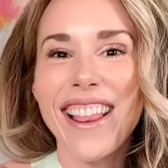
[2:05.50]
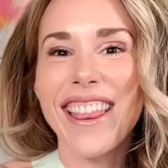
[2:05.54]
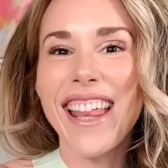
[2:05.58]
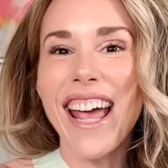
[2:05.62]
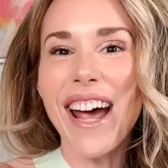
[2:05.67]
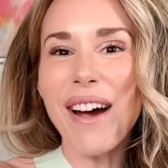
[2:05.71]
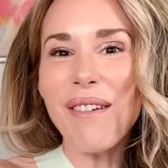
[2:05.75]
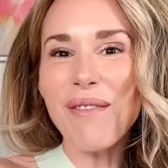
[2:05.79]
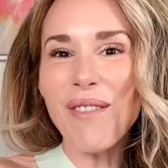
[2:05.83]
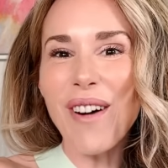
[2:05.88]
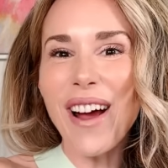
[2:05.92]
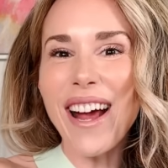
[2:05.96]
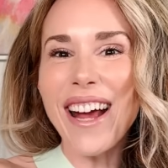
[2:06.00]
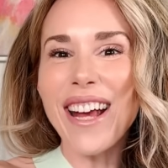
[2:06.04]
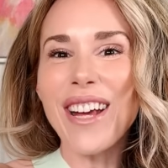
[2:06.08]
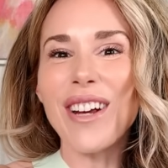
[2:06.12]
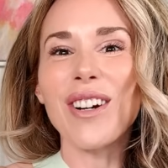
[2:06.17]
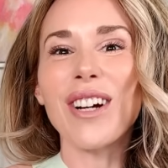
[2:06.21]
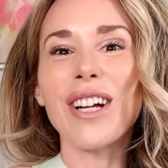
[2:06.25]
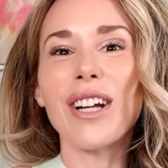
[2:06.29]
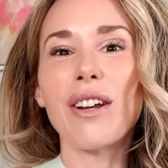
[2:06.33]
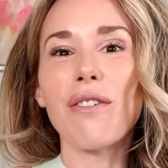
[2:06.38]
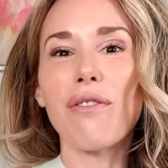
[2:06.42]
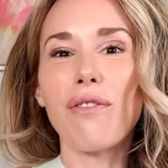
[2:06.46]
That way
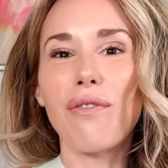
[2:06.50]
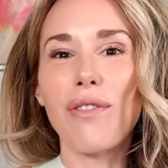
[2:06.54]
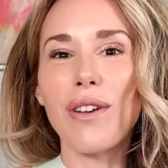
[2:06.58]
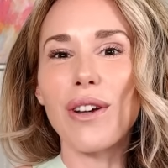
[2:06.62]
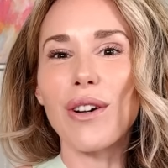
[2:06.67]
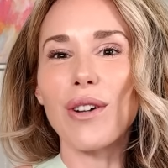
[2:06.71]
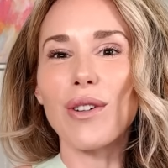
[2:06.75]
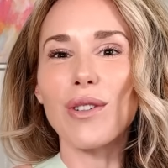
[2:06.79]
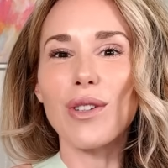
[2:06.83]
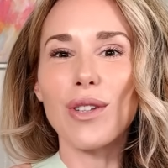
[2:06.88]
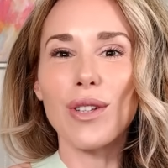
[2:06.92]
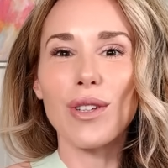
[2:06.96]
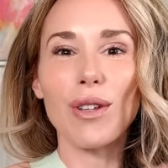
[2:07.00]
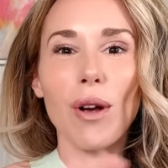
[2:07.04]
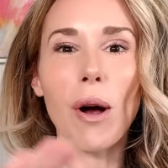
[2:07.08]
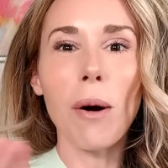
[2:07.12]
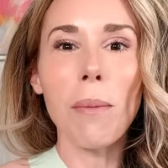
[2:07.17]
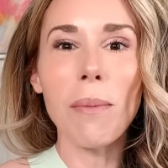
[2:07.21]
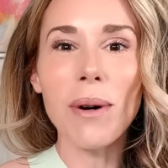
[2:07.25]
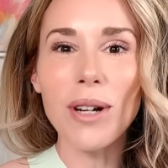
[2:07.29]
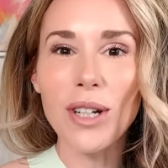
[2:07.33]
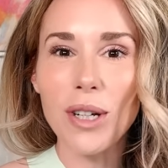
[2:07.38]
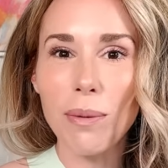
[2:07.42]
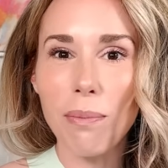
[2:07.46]
you're gonna feel
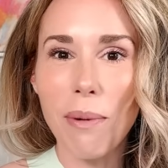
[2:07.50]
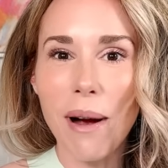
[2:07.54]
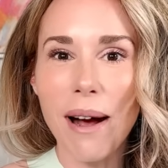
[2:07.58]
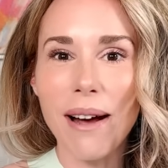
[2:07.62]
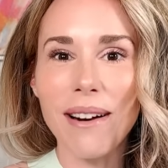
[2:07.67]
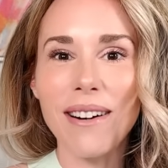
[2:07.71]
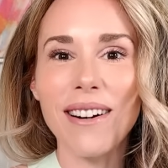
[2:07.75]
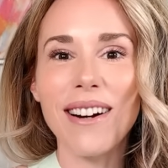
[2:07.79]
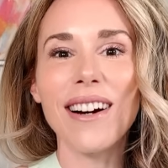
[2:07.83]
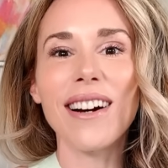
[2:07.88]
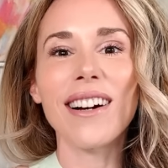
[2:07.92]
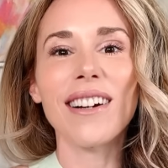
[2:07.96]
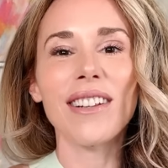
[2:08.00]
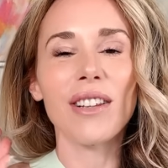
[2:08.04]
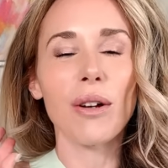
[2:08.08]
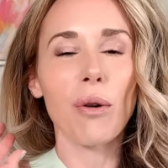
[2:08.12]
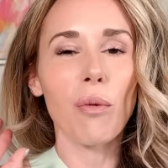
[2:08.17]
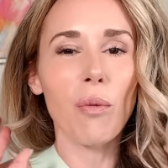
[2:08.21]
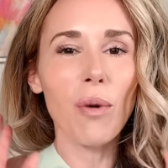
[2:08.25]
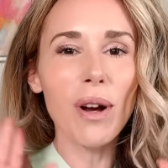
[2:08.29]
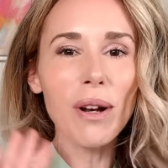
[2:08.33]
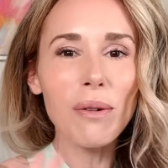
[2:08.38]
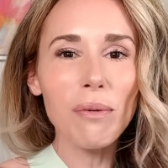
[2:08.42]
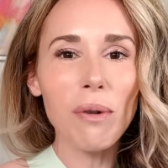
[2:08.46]
so much better, the
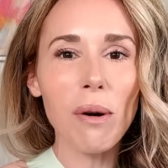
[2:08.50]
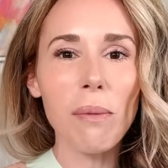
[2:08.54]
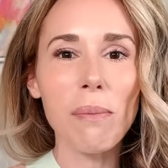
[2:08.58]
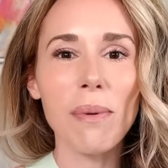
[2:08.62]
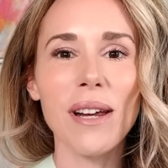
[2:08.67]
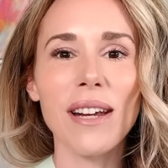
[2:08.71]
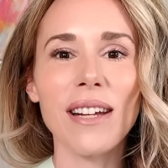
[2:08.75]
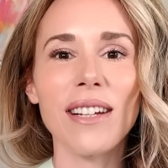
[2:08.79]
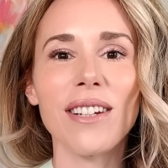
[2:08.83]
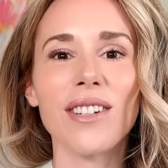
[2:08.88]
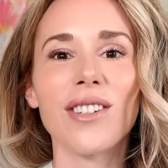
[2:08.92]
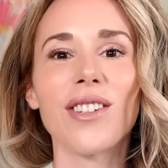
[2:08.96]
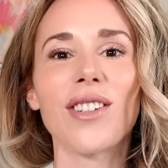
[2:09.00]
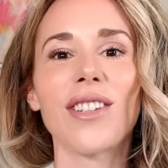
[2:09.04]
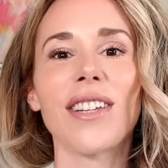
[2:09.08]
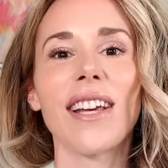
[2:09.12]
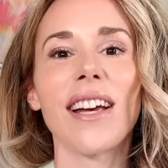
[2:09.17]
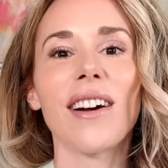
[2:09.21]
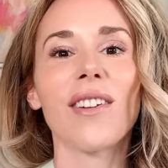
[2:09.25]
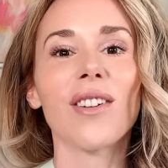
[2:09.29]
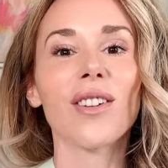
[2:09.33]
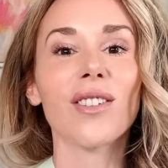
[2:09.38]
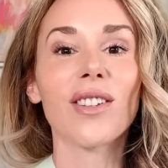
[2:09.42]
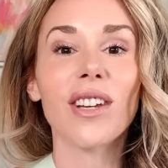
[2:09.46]
wind will be in your
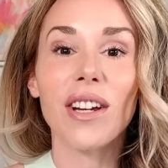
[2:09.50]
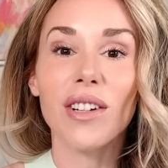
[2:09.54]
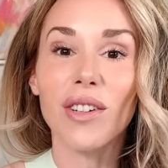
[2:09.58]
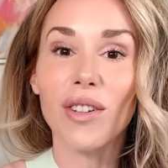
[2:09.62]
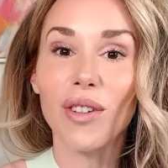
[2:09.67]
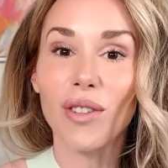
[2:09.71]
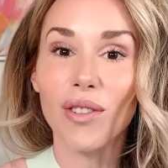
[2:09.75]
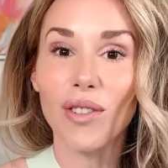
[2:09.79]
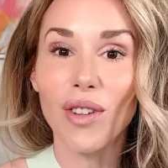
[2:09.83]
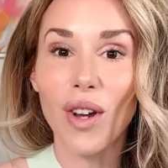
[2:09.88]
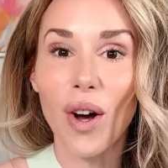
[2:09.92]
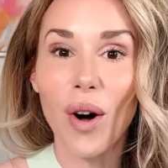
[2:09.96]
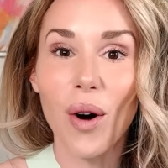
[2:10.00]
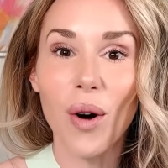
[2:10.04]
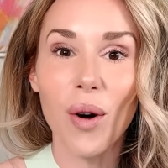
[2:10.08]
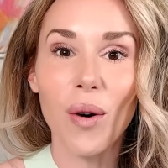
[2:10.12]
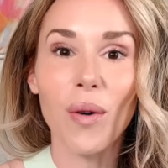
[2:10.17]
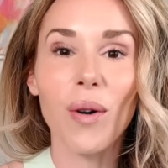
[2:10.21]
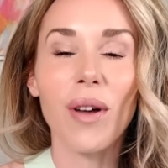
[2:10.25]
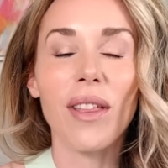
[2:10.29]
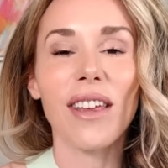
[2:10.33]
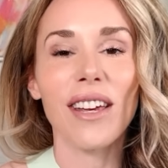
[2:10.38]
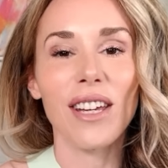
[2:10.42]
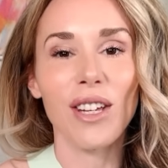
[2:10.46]
sails, and you'll
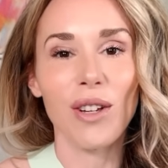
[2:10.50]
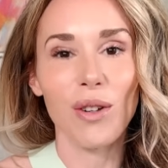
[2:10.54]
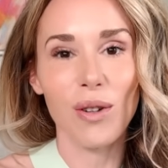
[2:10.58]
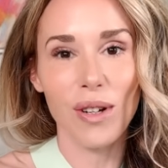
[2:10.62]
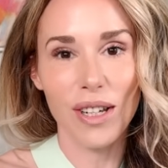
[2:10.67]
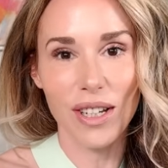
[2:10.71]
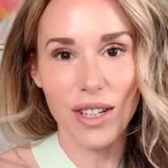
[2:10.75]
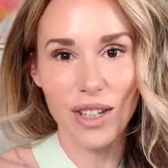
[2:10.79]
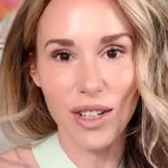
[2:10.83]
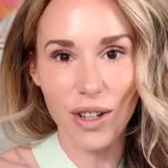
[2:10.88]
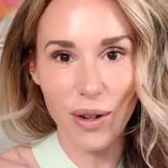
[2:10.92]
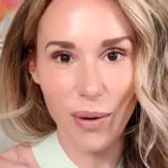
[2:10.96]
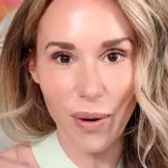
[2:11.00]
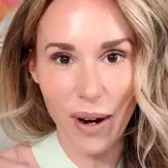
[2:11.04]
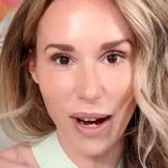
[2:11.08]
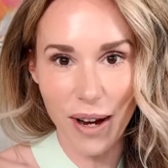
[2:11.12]
know that you can do